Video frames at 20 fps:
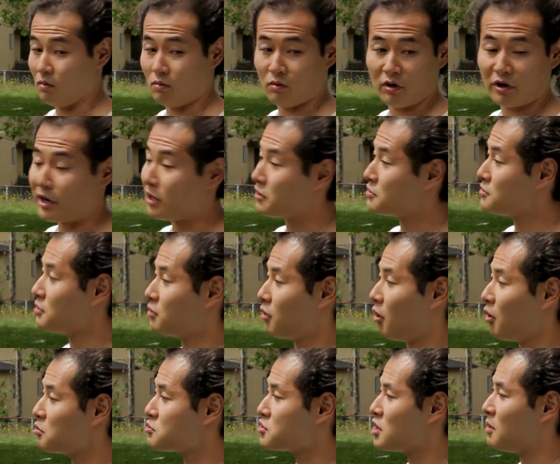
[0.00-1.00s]
what has she
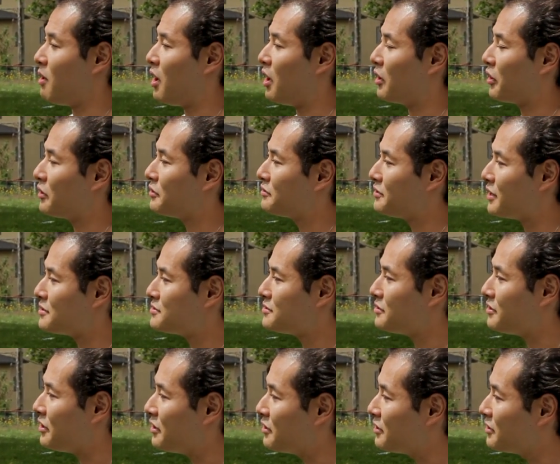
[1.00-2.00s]
told you about her
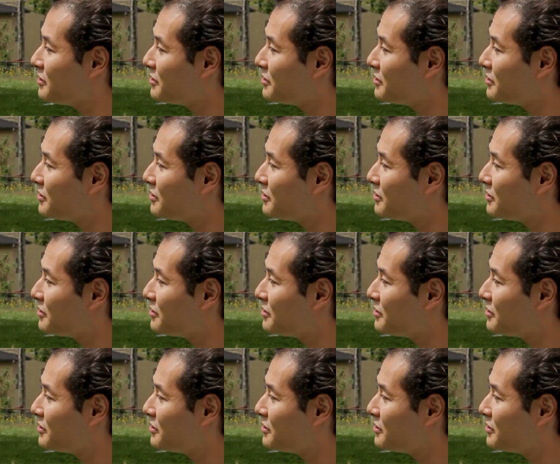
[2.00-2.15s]
destiny?